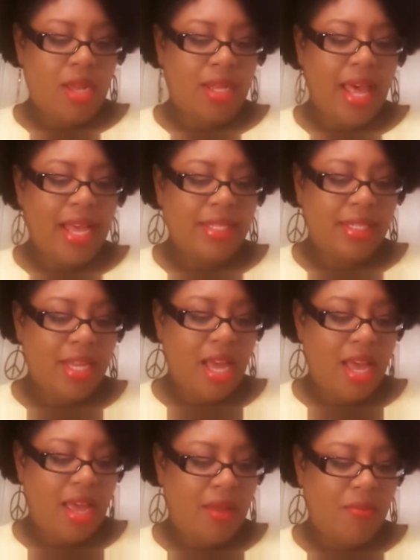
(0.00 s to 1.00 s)
Last
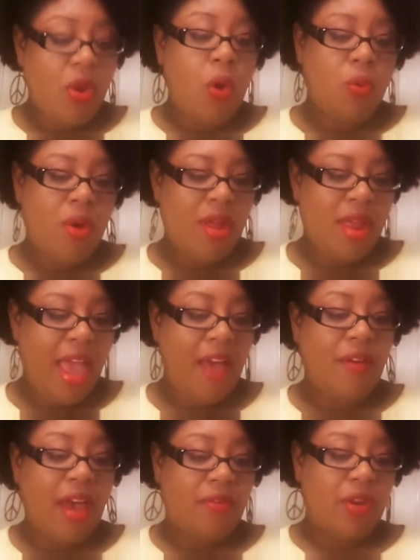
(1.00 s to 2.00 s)
time, no,
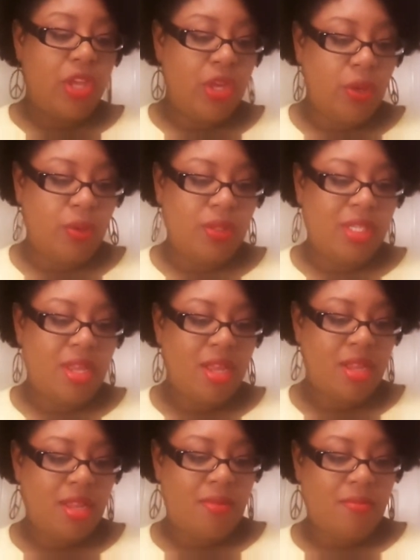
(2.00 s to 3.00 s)
have I ever used
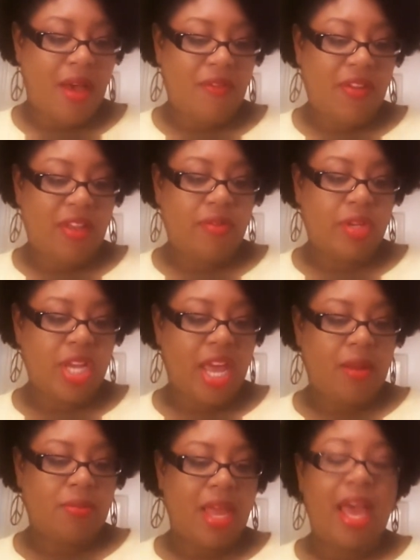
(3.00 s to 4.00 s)
my favorite
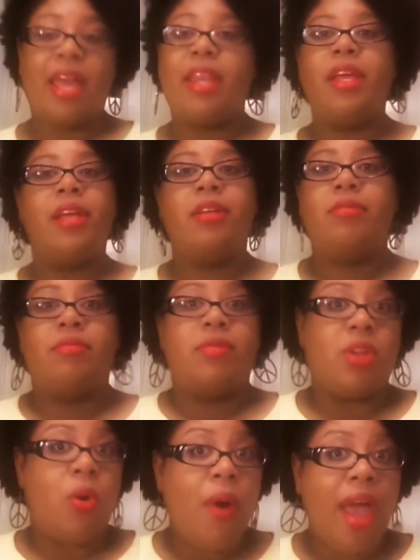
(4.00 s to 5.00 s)
chat up line?
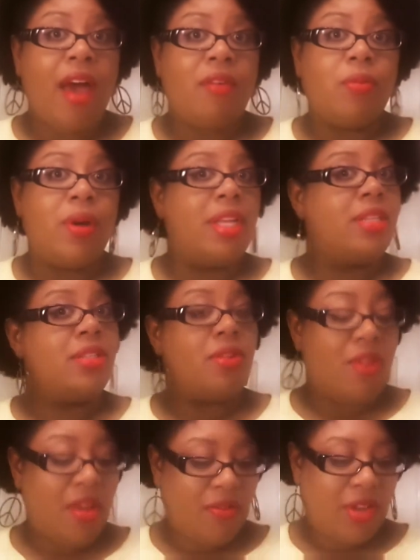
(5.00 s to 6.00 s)
Don't have one, so
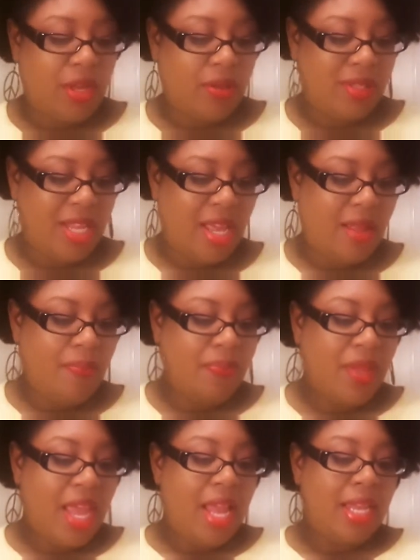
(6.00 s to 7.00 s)
never used it.
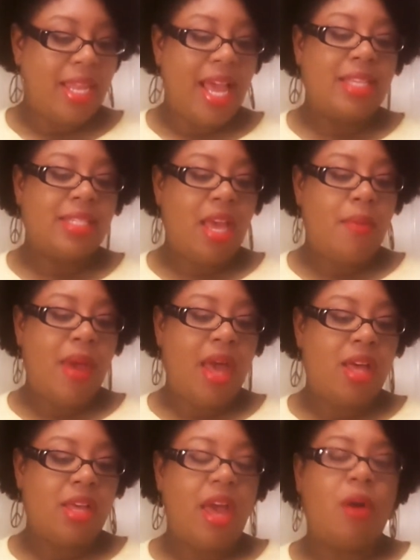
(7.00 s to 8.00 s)
Last time I
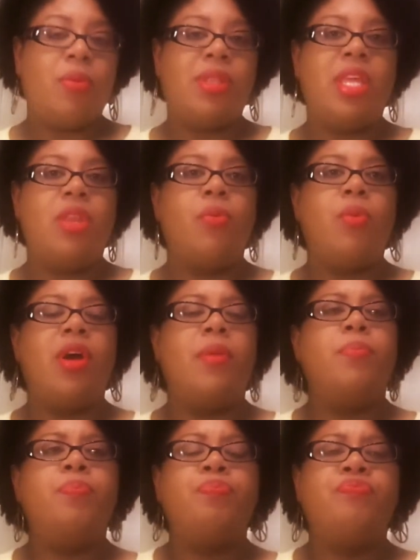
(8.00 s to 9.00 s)
hung out with anyone,